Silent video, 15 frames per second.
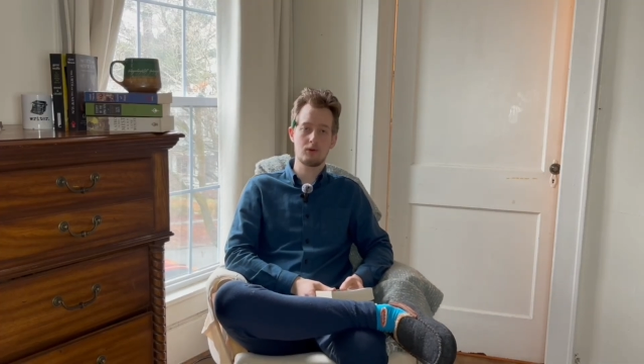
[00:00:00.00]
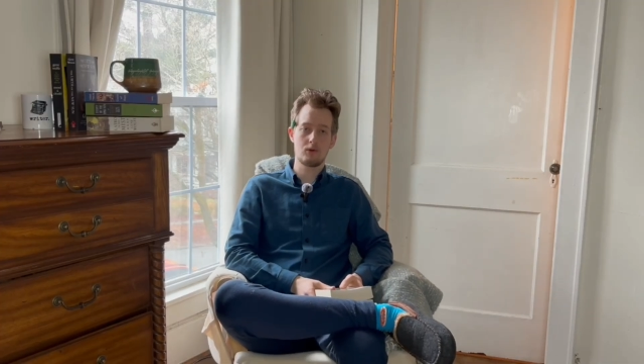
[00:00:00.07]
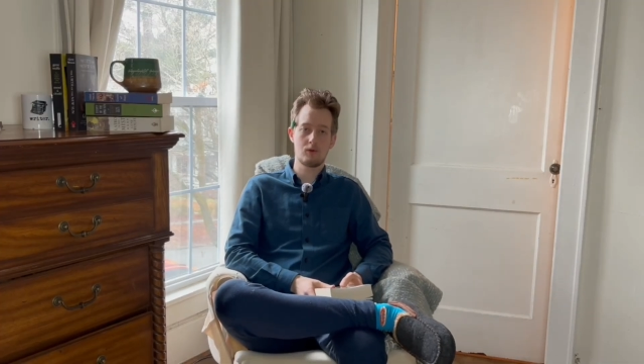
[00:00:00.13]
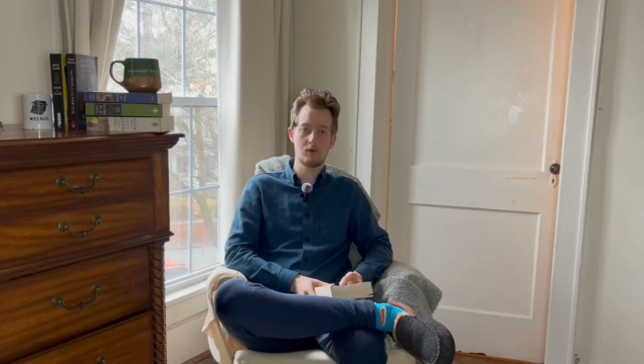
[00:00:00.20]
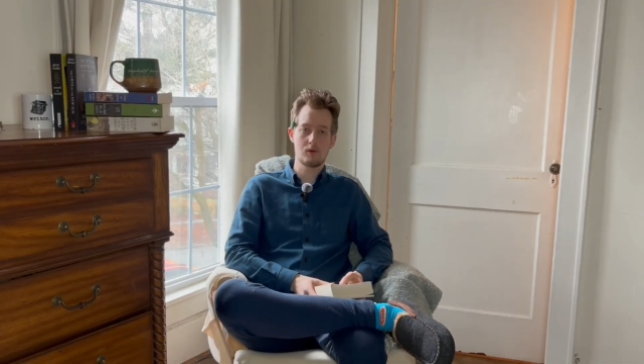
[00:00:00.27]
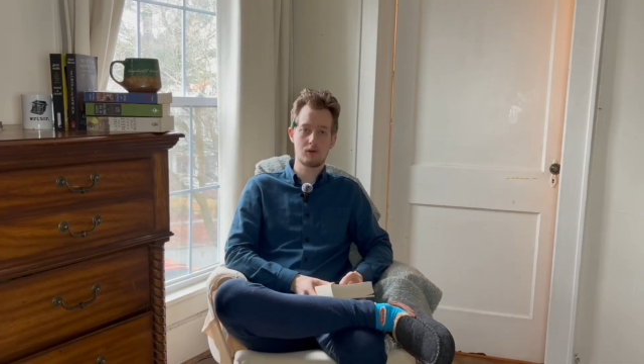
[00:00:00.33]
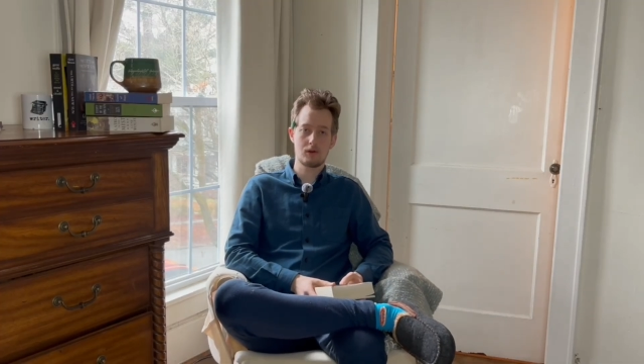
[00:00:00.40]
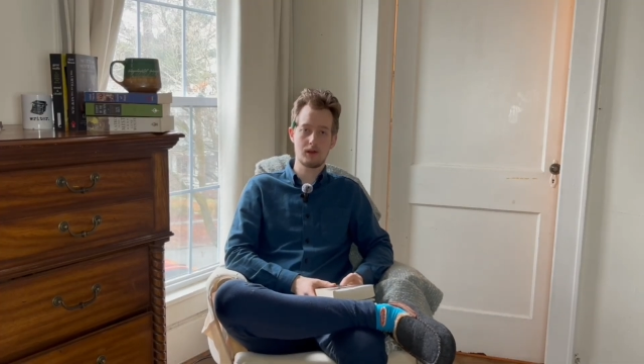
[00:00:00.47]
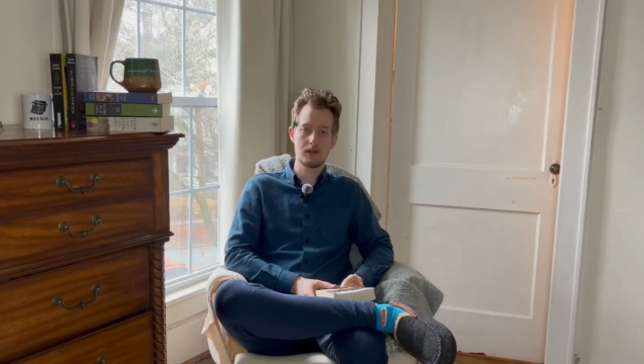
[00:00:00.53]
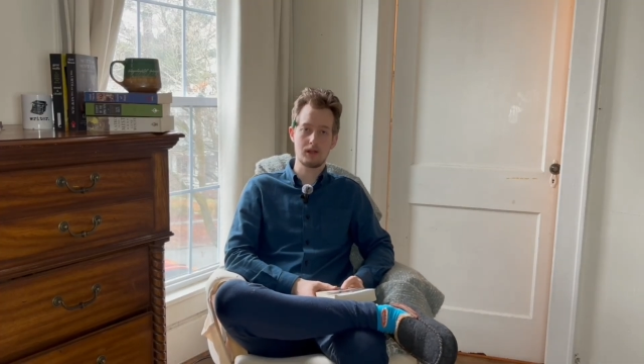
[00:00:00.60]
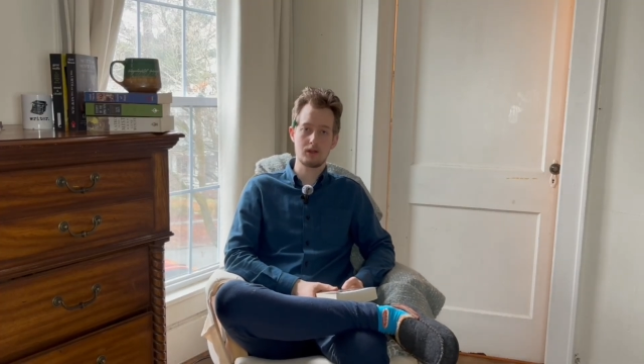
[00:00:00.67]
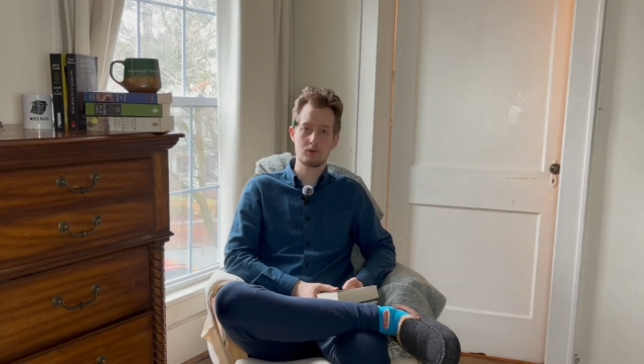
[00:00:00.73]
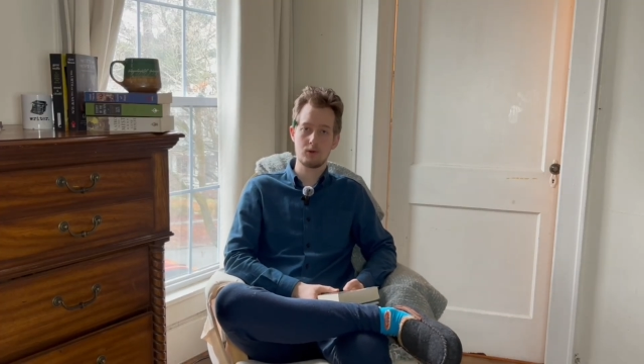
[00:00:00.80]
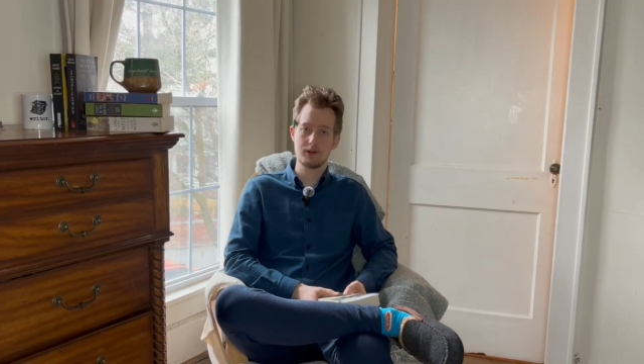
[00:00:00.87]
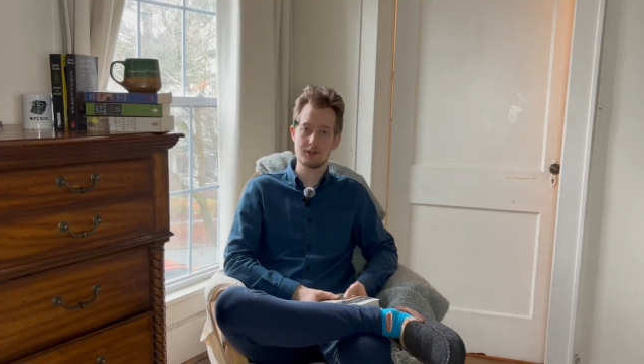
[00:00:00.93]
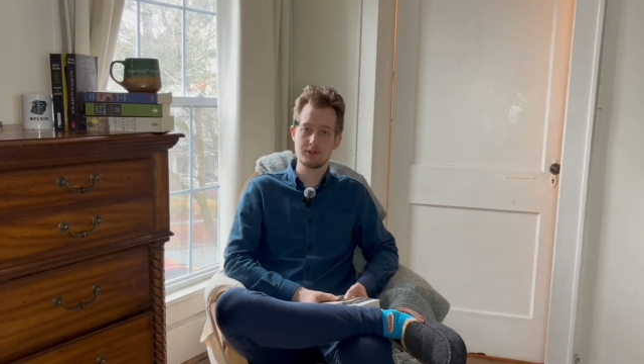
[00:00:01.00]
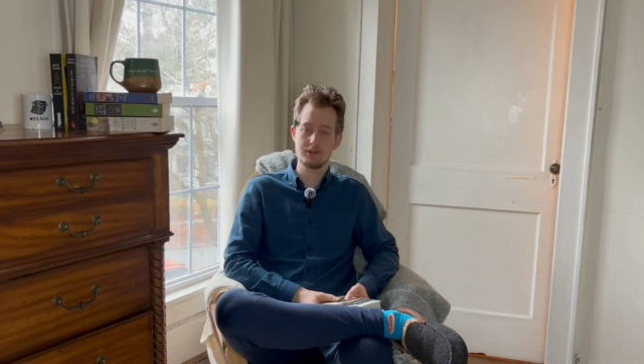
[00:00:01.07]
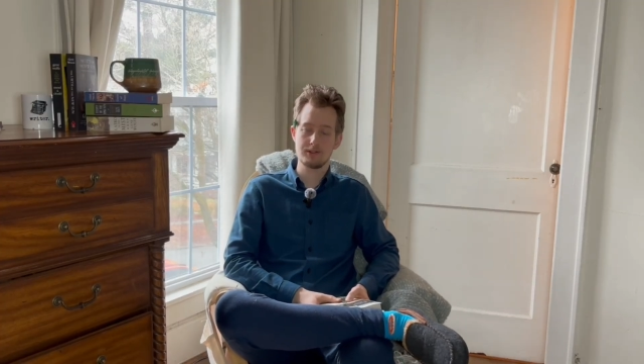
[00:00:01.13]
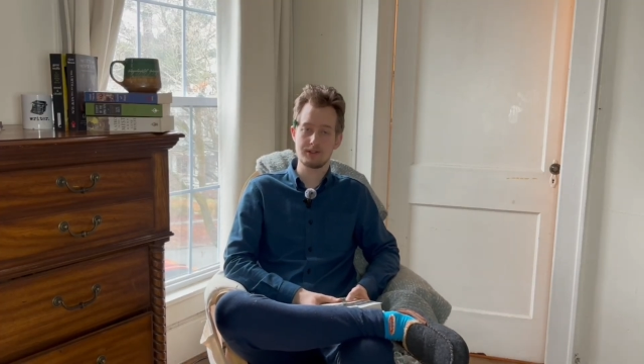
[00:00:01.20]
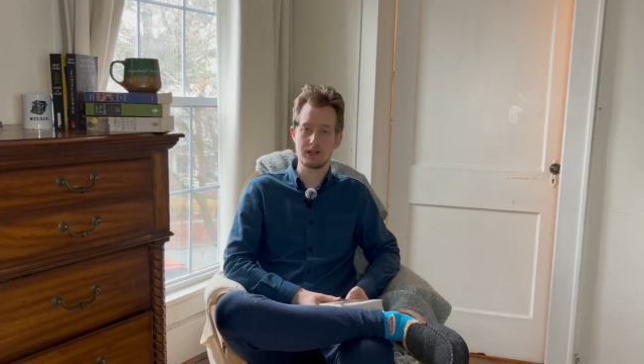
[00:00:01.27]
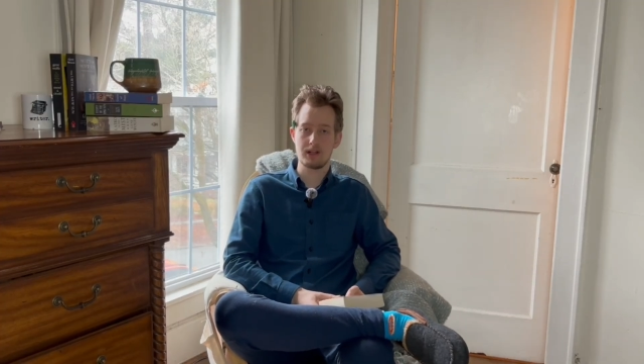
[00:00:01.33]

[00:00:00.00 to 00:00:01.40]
or any questions,